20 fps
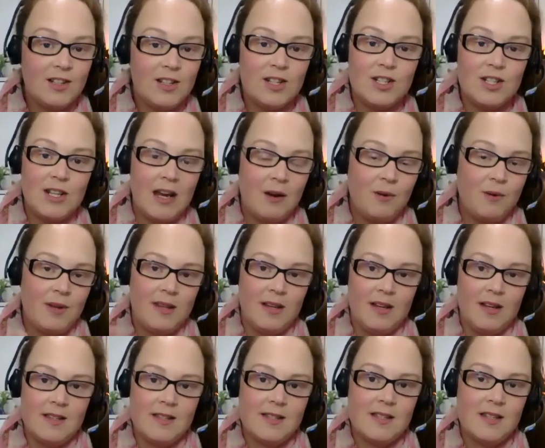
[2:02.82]
you to share with
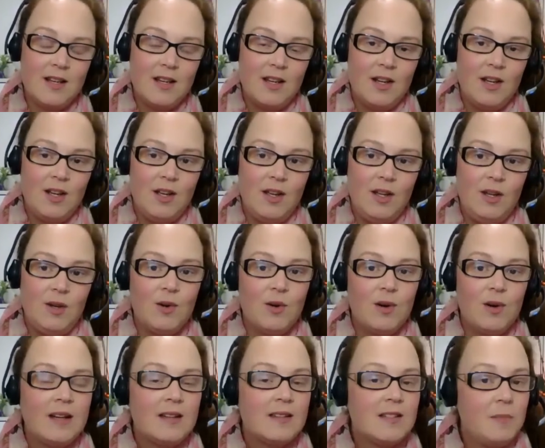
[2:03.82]
us your
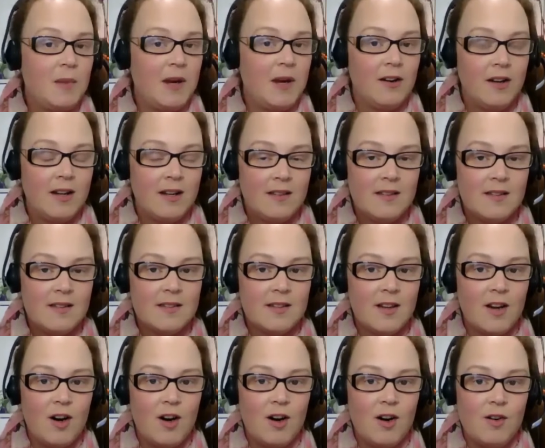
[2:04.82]
experience
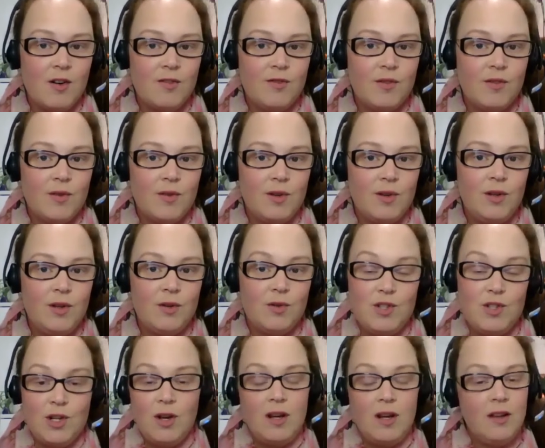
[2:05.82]
of your
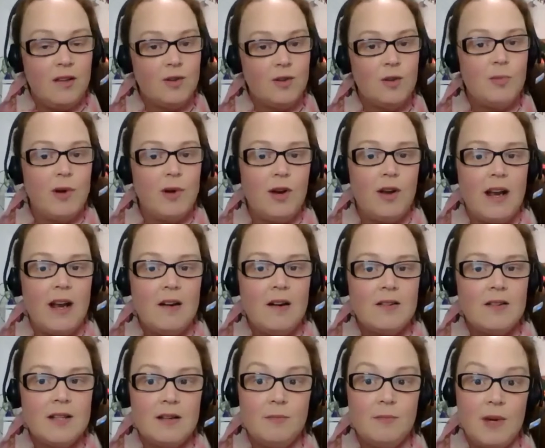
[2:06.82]
journey through
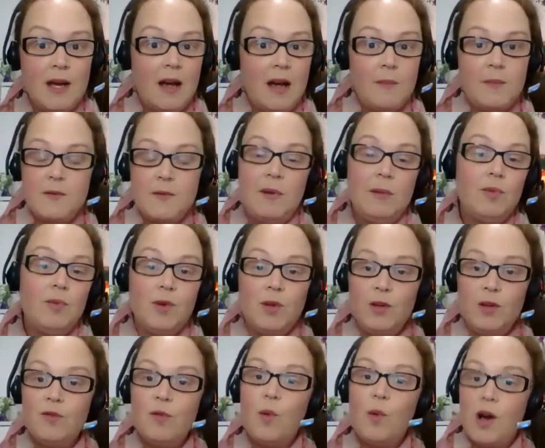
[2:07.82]
burnout and perhaps people
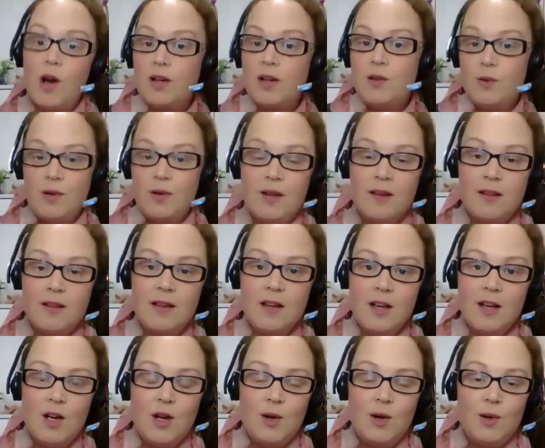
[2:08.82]
you've worked with
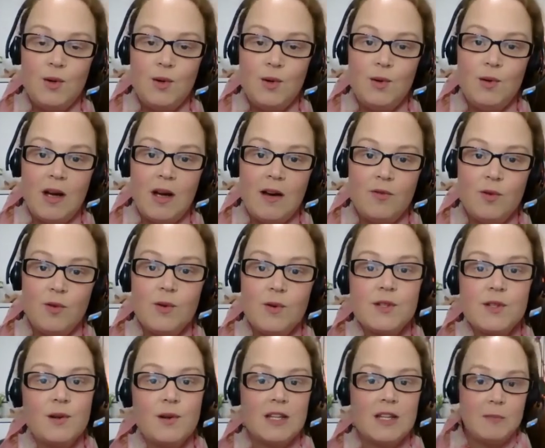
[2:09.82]
who have
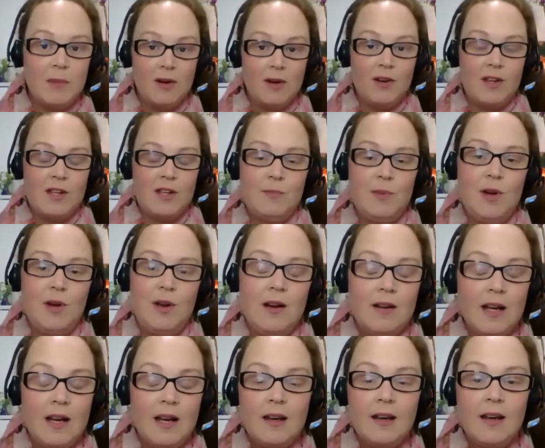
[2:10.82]
also experienced
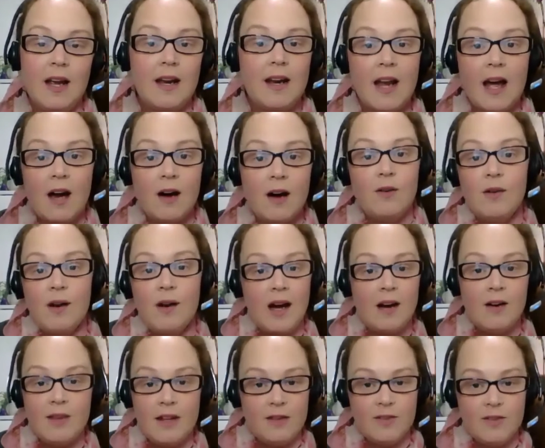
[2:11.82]
burnout and how
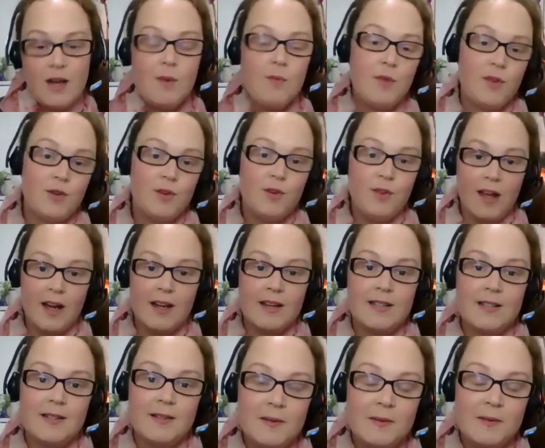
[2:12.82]
they've come through
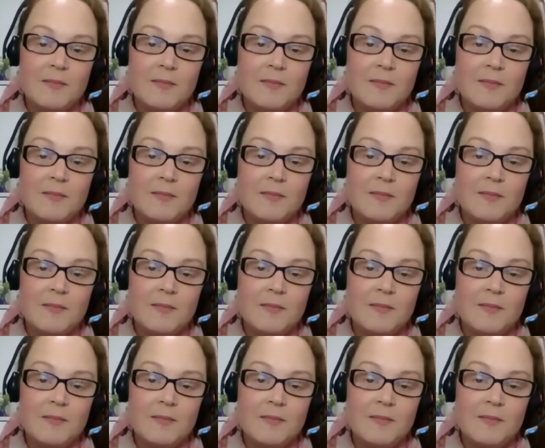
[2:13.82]
that.